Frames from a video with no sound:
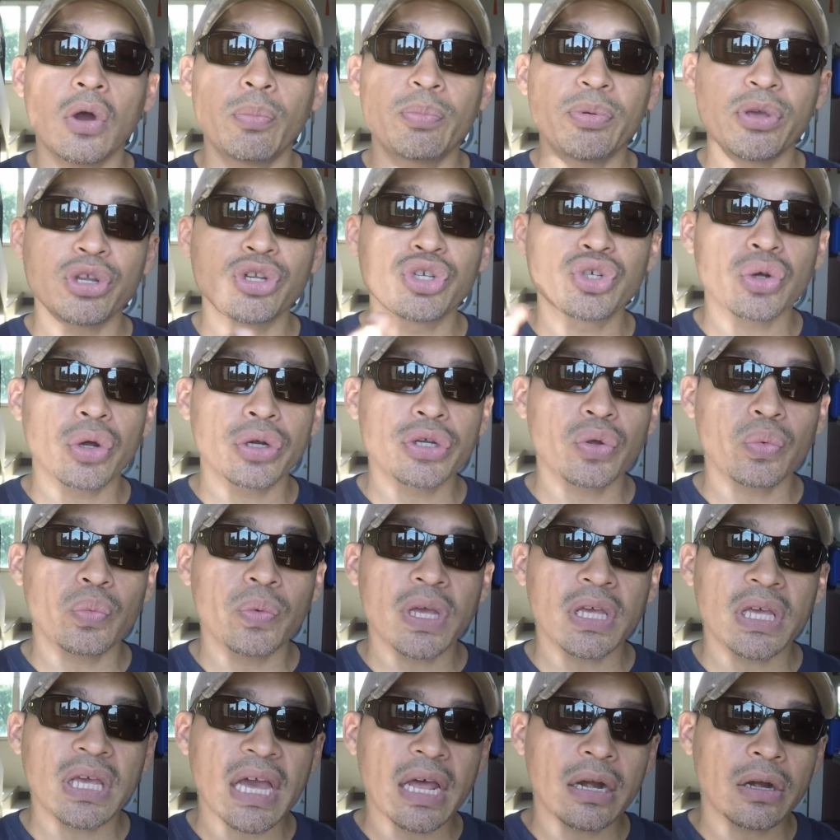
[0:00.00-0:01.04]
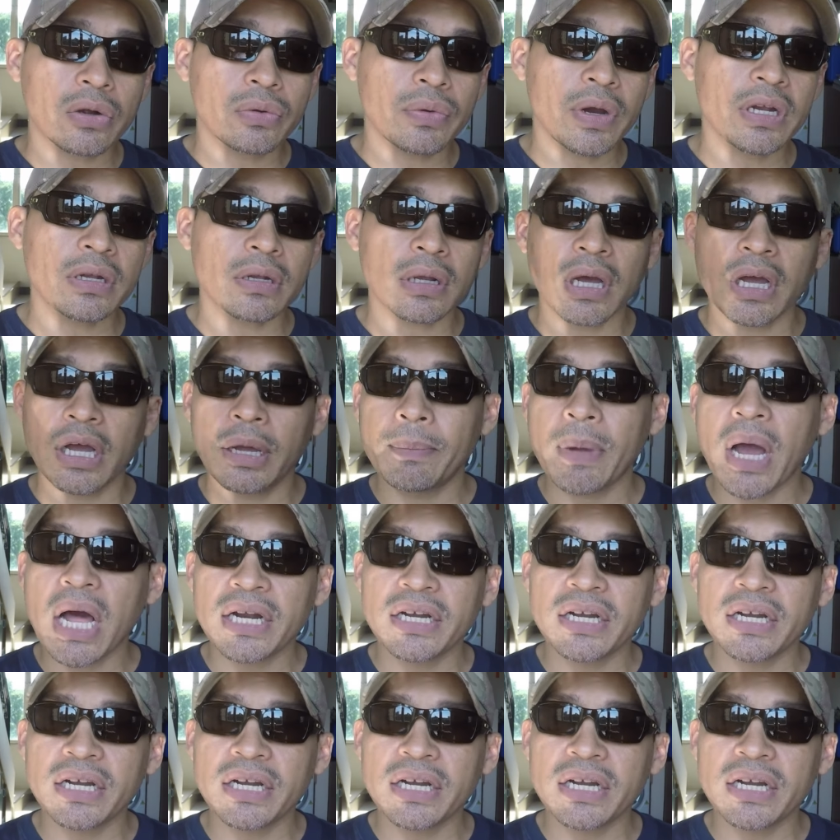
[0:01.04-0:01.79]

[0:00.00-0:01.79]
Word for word: I hope you enjoyed your week. You had a great um,